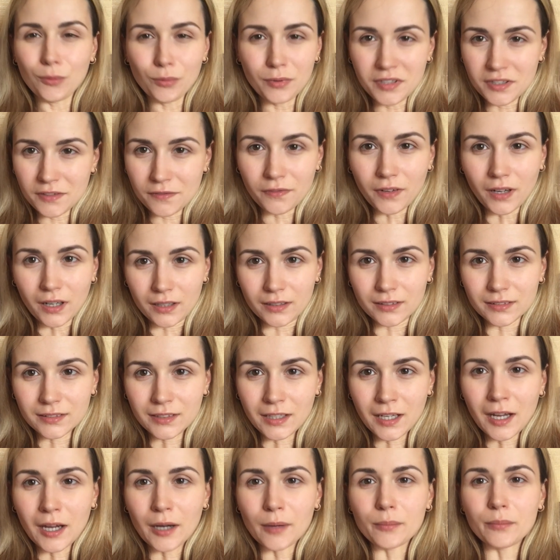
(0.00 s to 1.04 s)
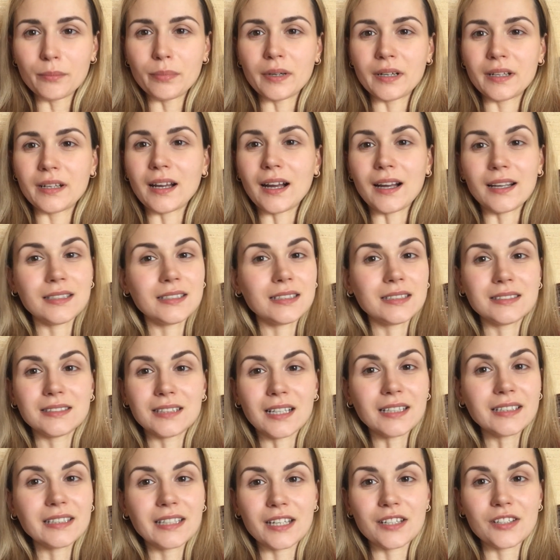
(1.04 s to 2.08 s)
was fun, but I did
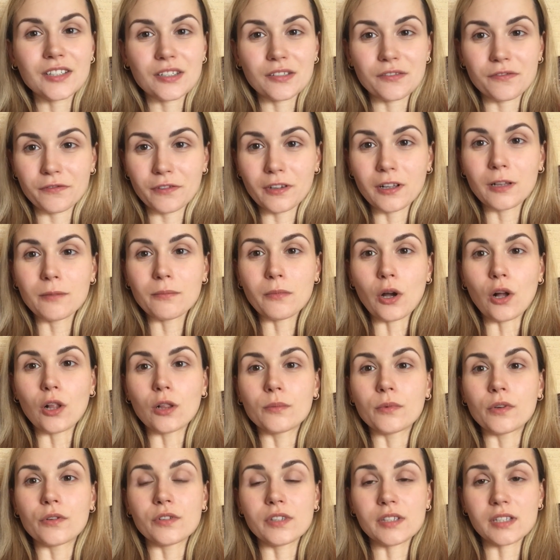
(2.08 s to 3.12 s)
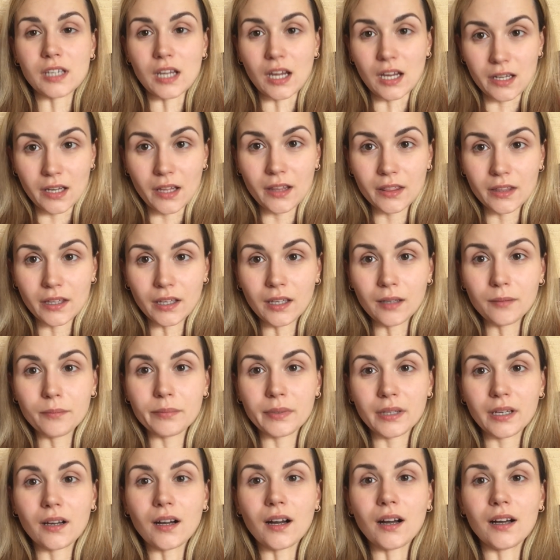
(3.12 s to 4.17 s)
not get to film almost anything
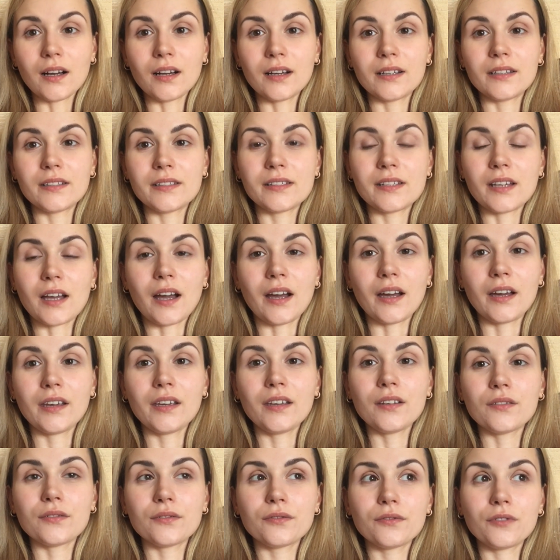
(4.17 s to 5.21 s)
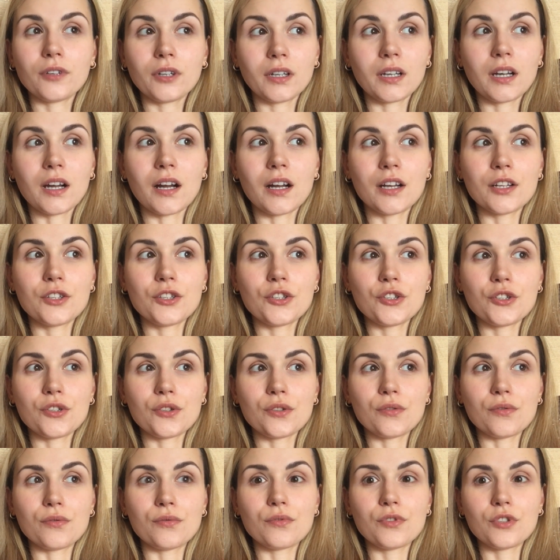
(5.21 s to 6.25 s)
because I forgot
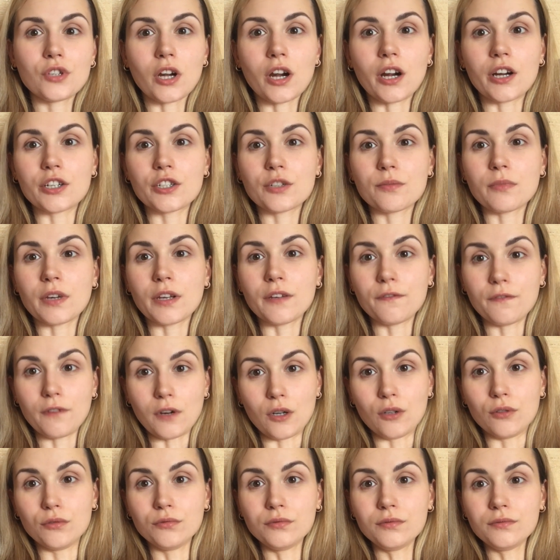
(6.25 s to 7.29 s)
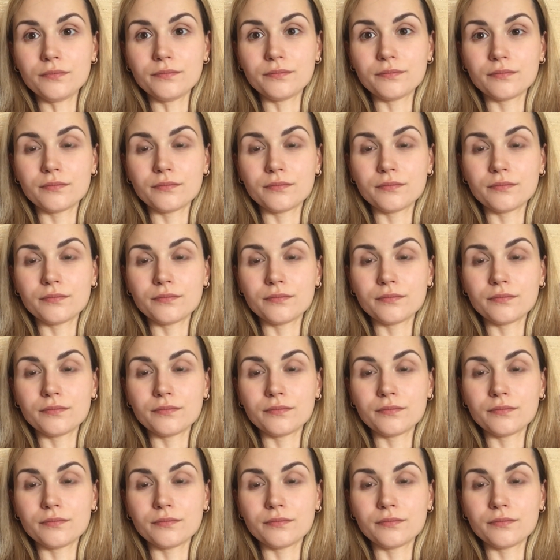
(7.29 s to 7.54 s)
to charge my phone